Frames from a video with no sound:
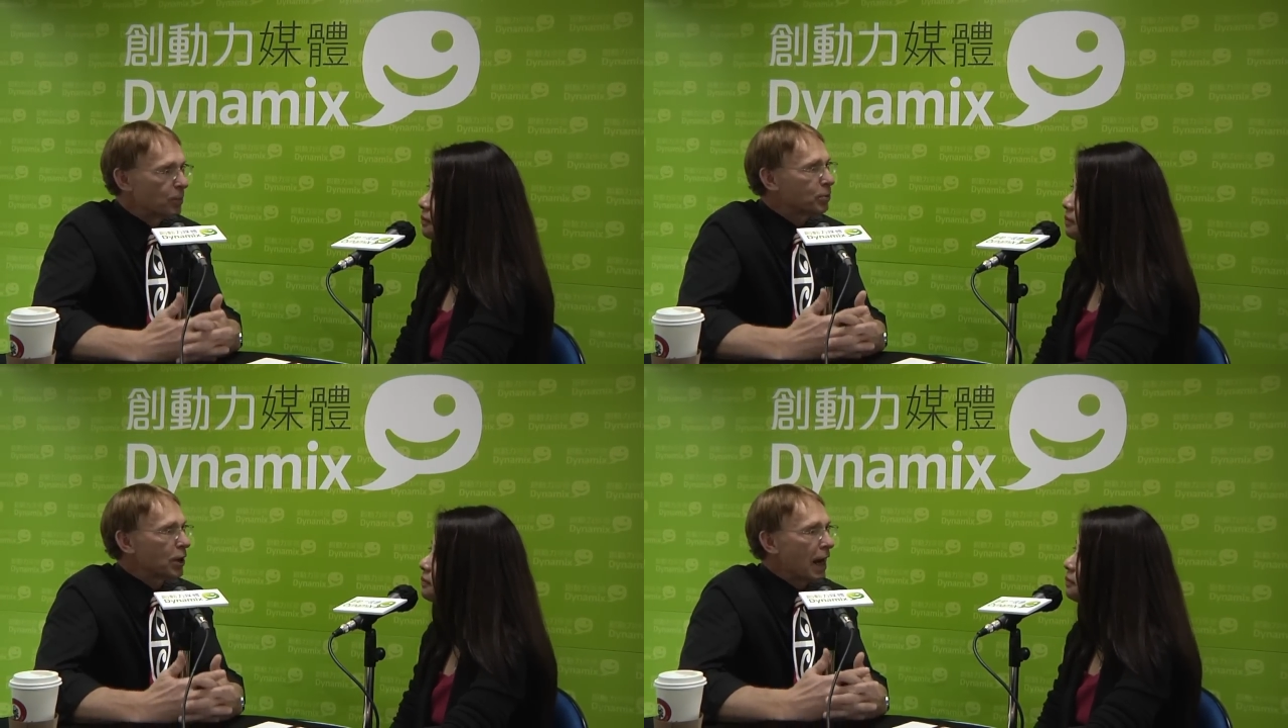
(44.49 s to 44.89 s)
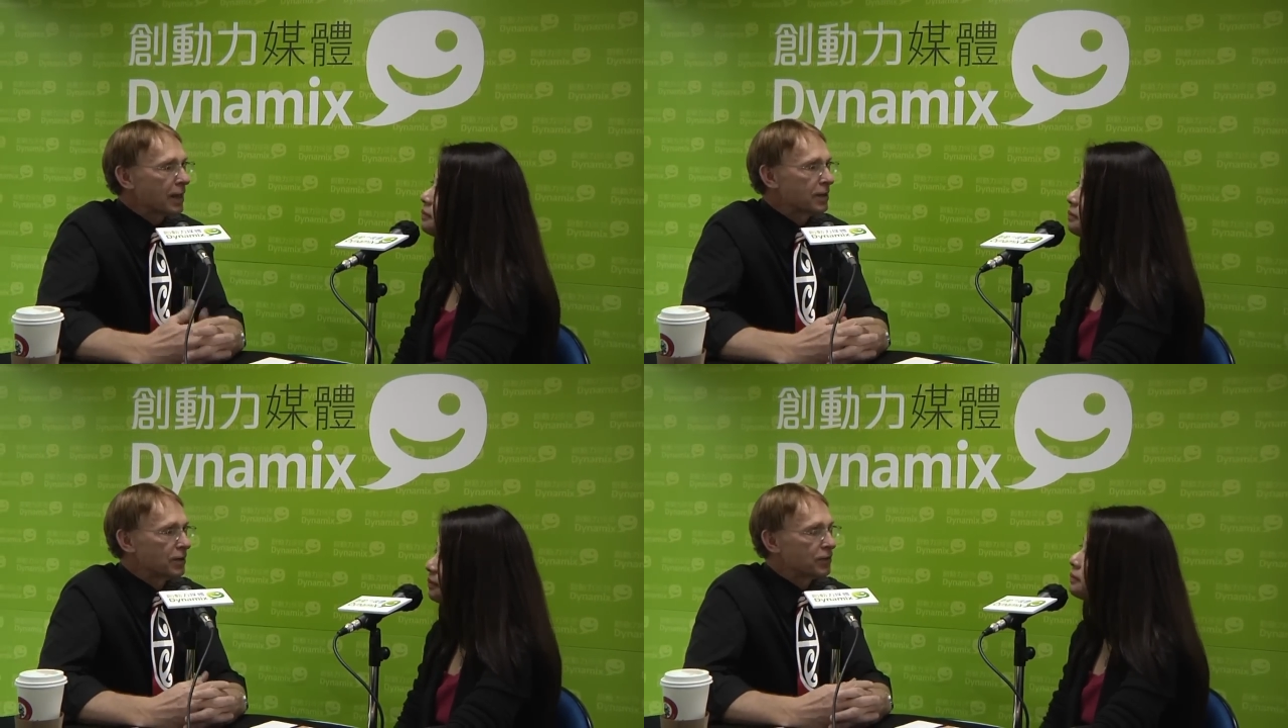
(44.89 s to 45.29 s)

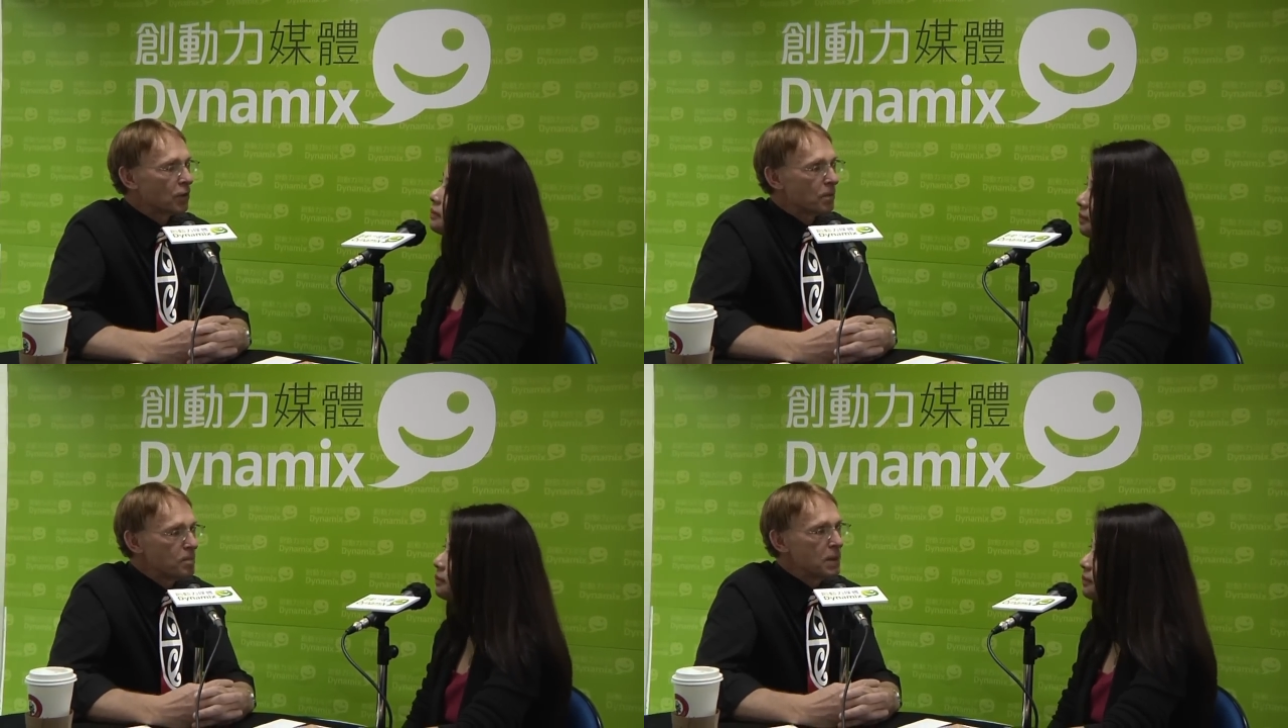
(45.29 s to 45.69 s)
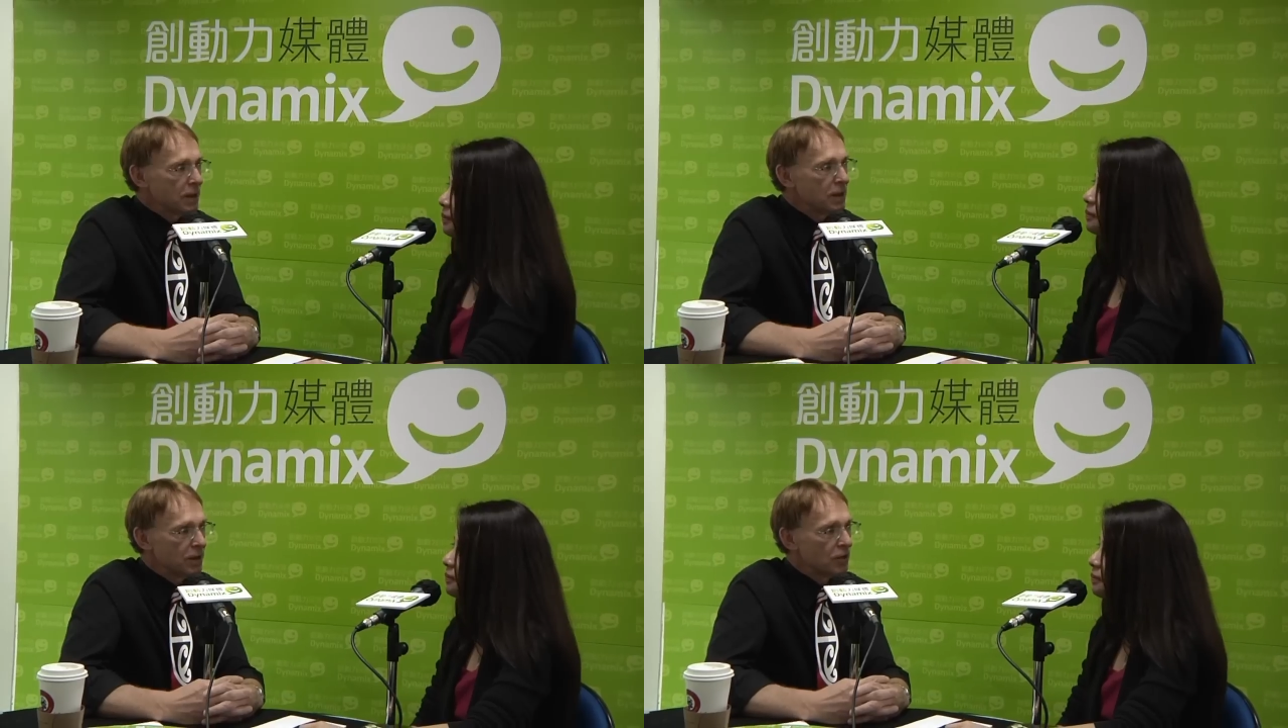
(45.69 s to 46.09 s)
practice for many
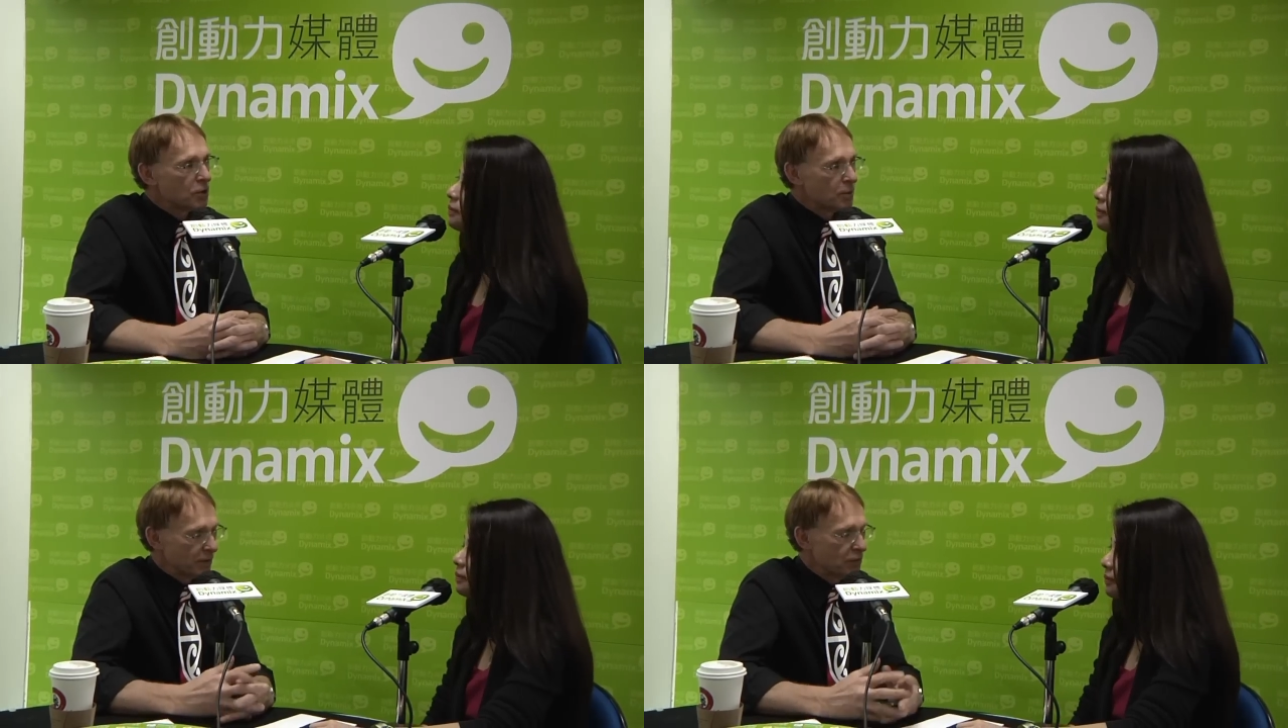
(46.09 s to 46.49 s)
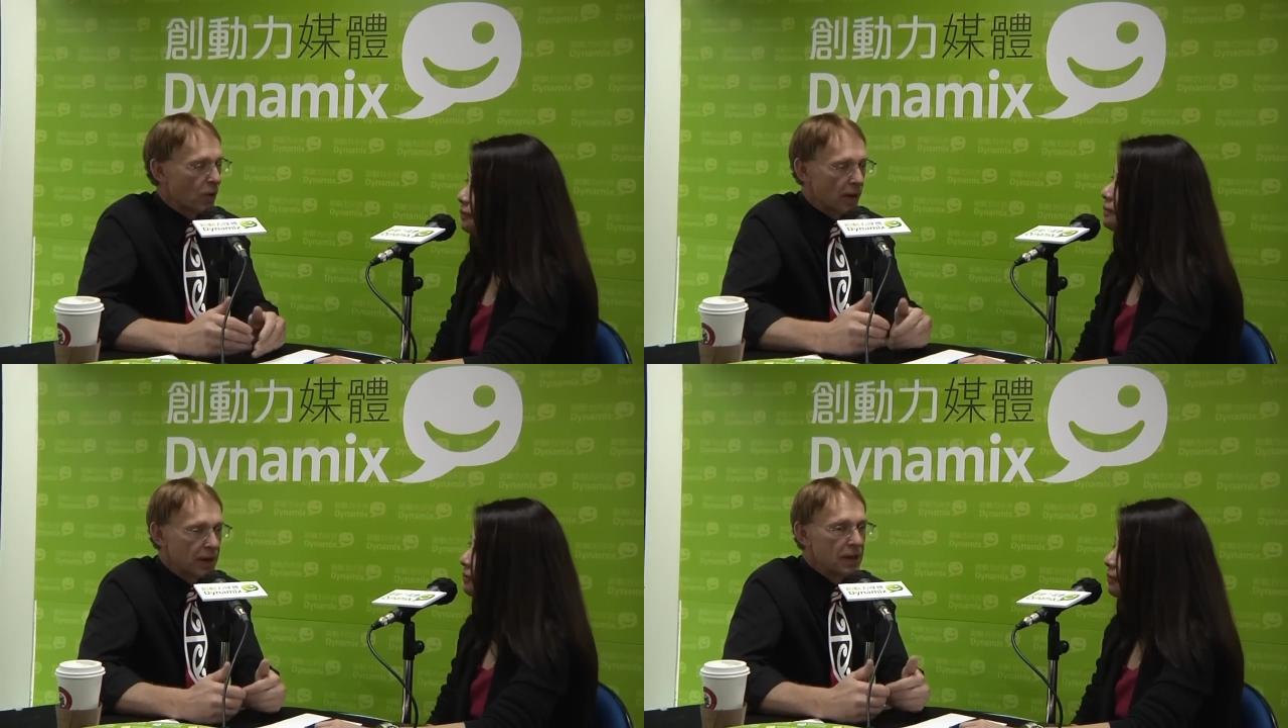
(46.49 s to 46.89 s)
years before
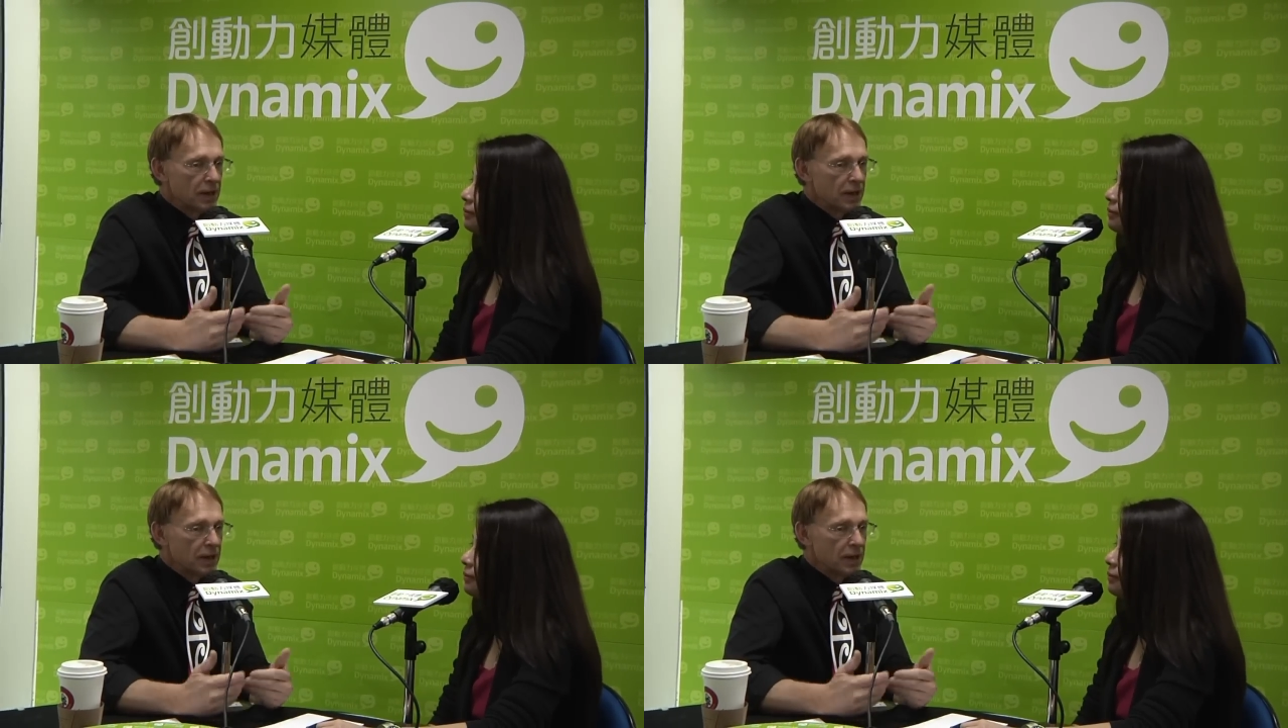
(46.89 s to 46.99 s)
I